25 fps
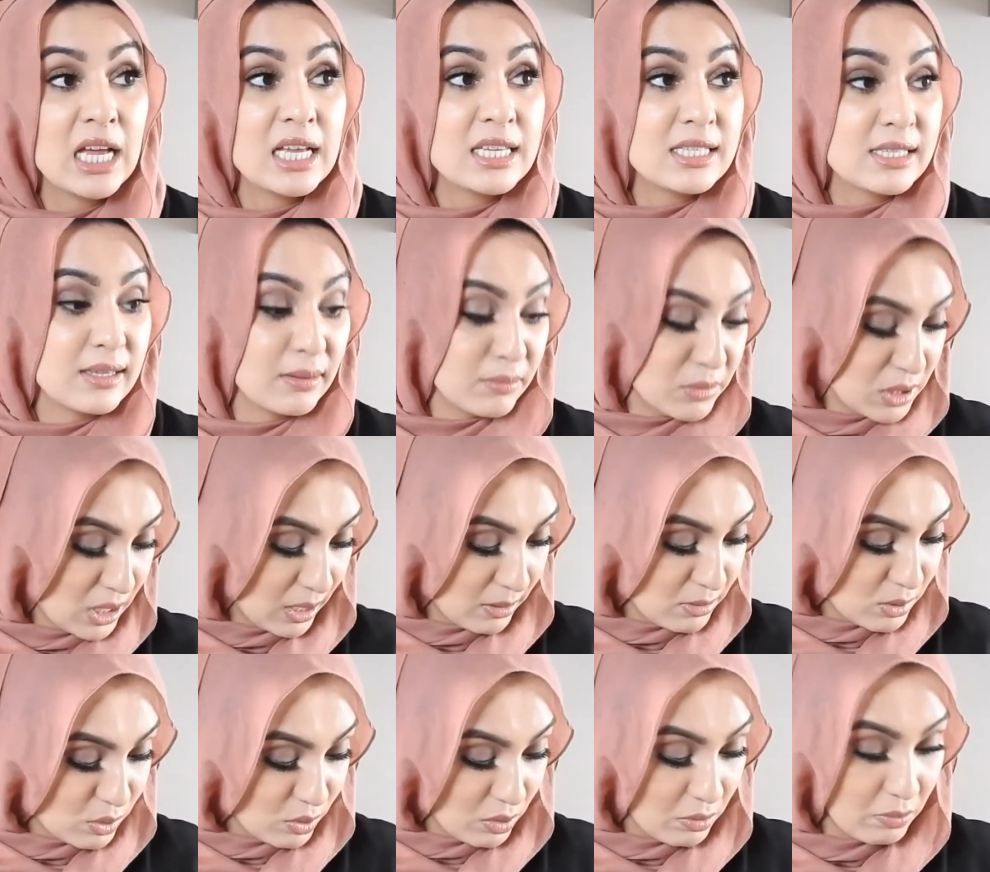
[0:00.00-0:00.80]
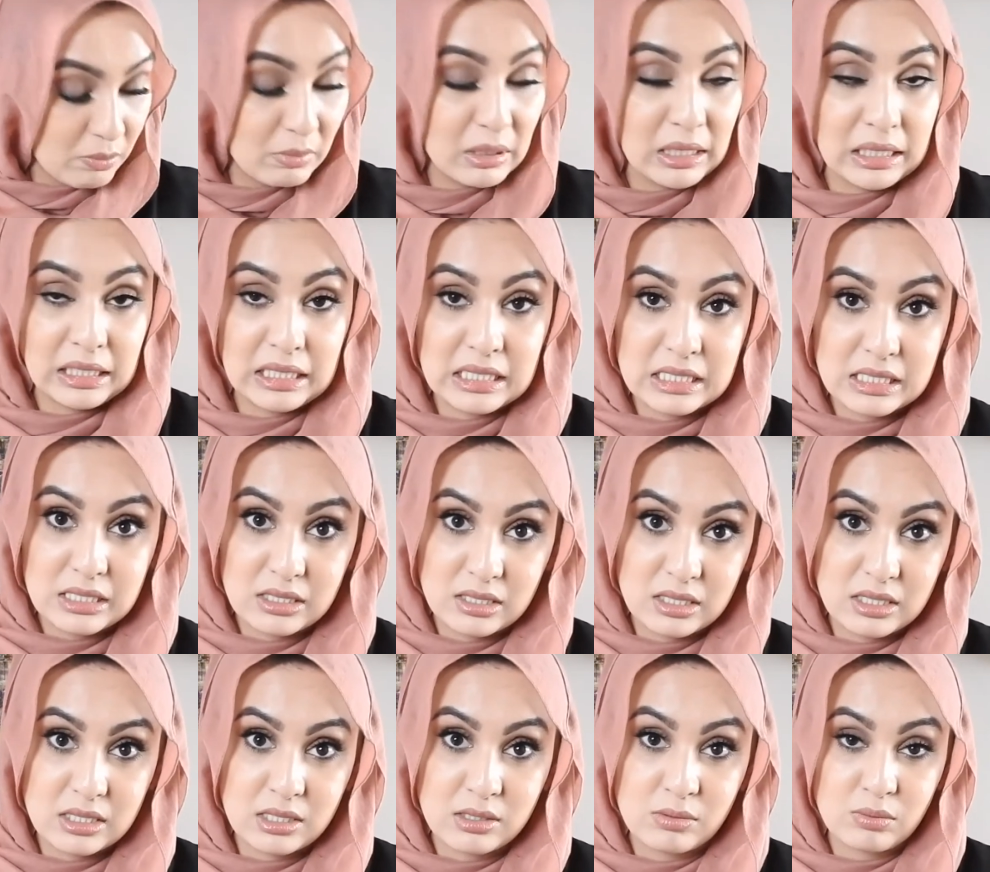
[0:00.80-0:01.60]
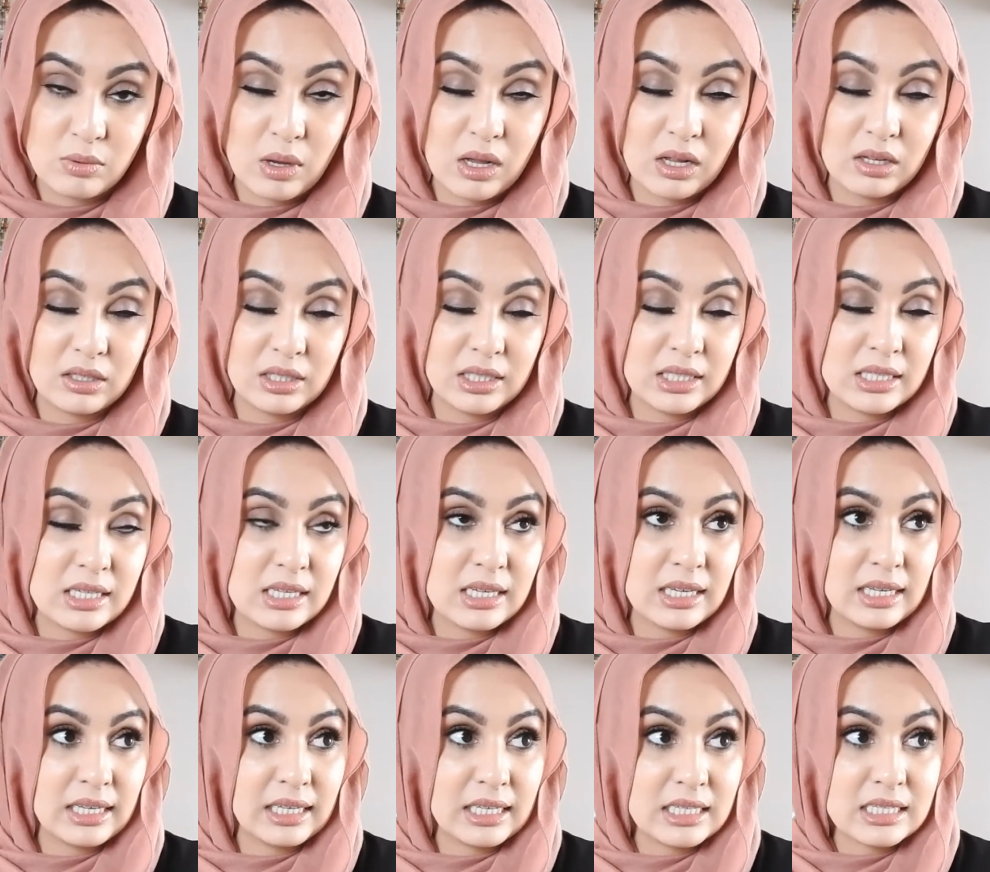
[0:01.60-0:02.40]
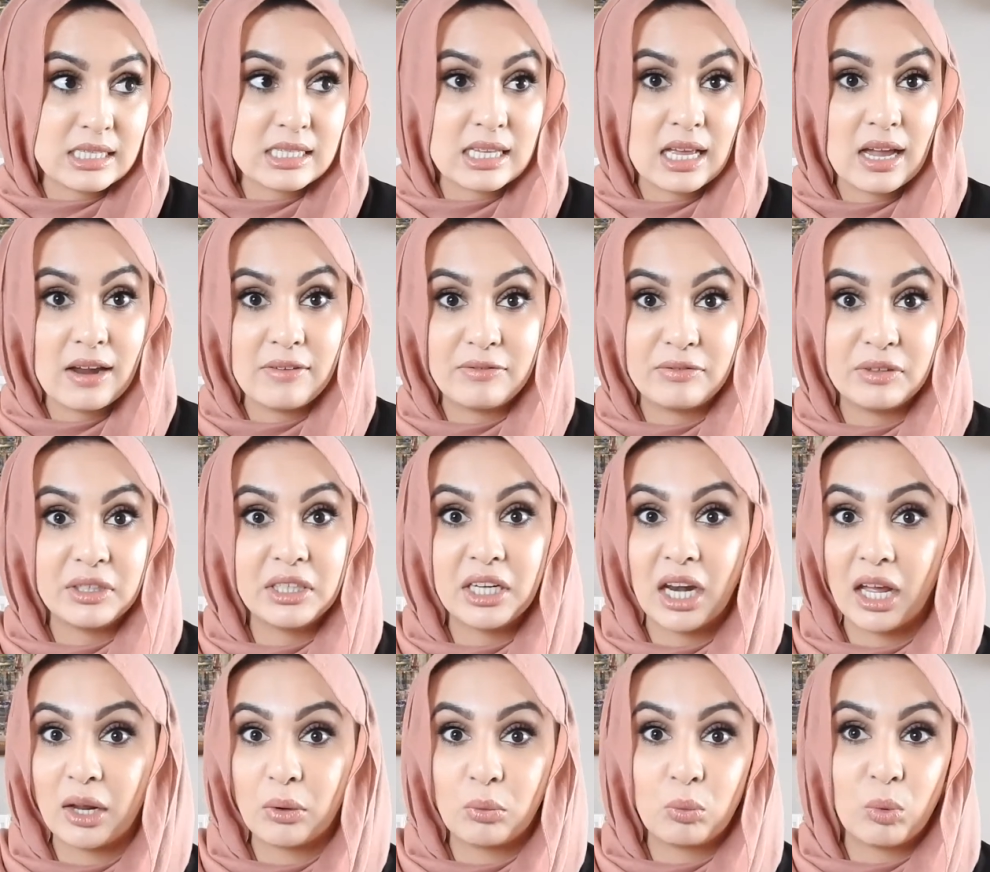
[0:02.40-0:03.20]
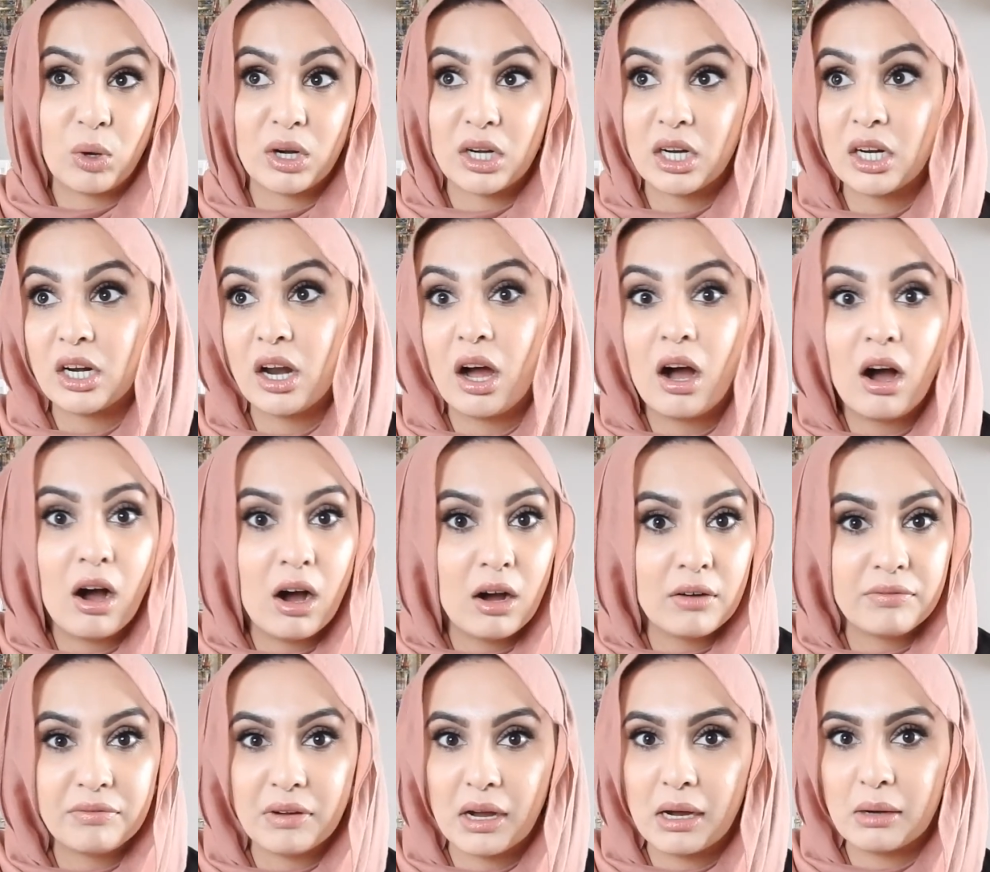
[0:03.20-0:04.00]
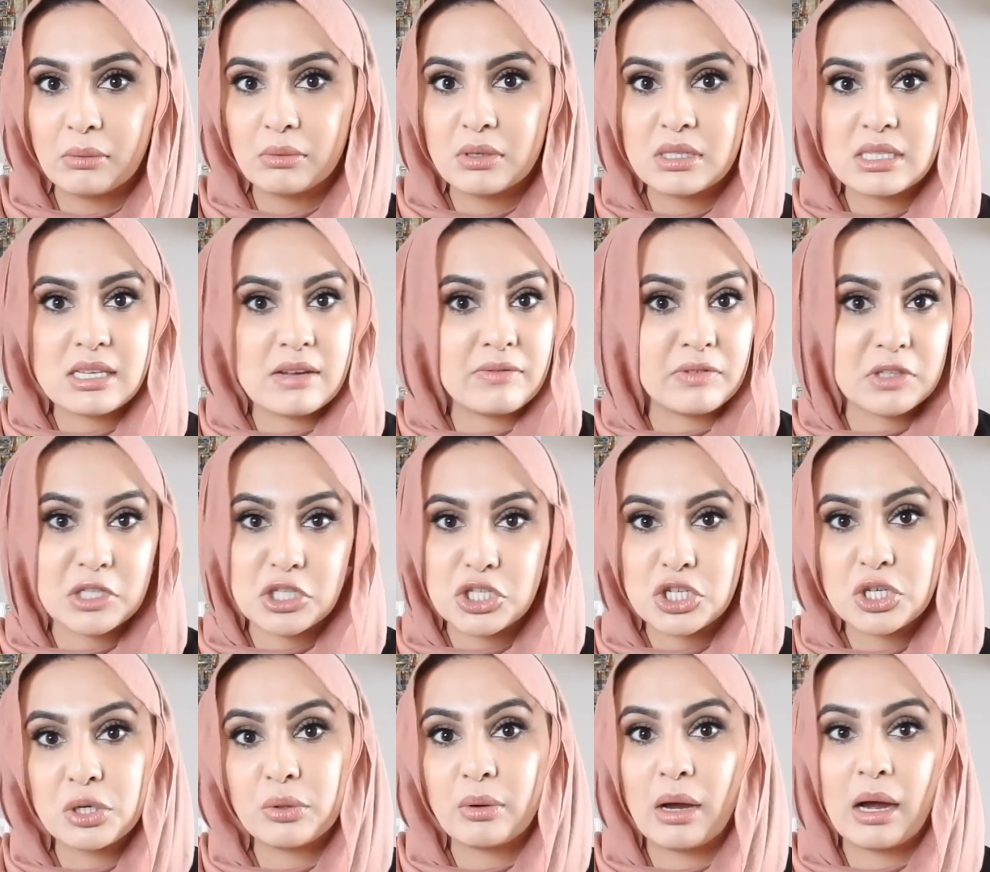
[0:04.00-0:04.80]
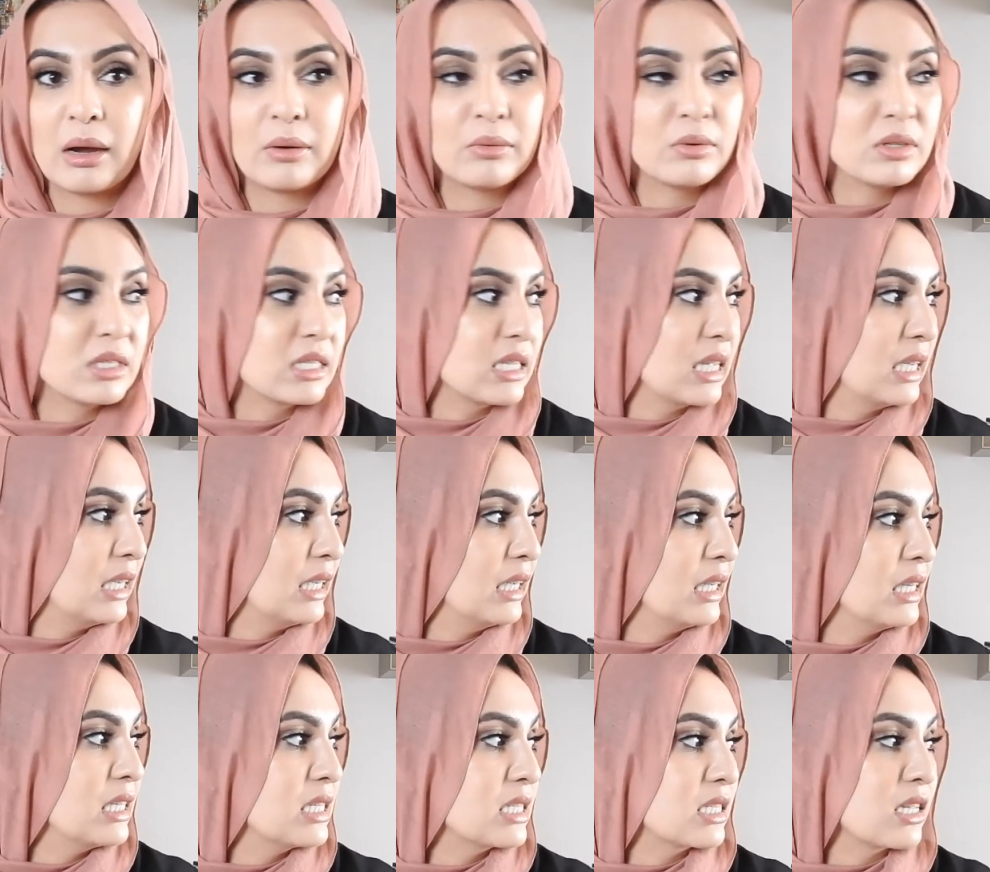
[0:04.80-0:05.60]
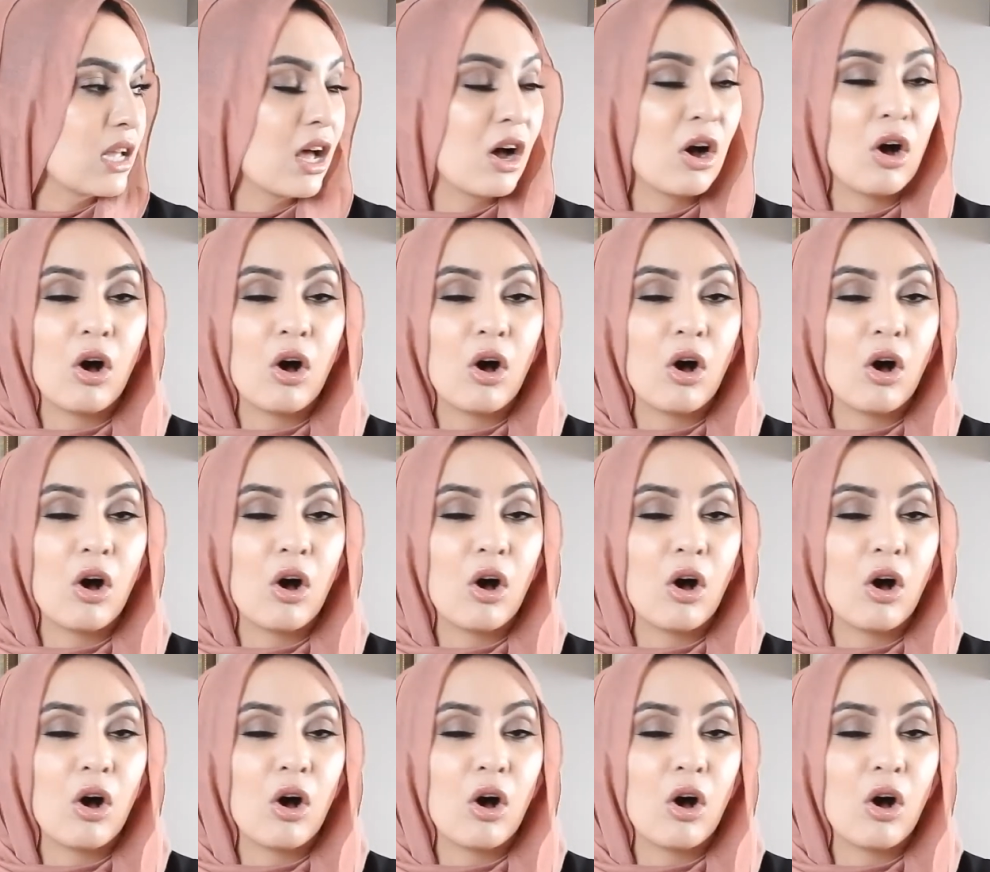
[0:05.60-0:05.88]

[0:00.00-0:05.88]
Sometimes with me as well, it is every like 1.5 hours, every 2 hours. It is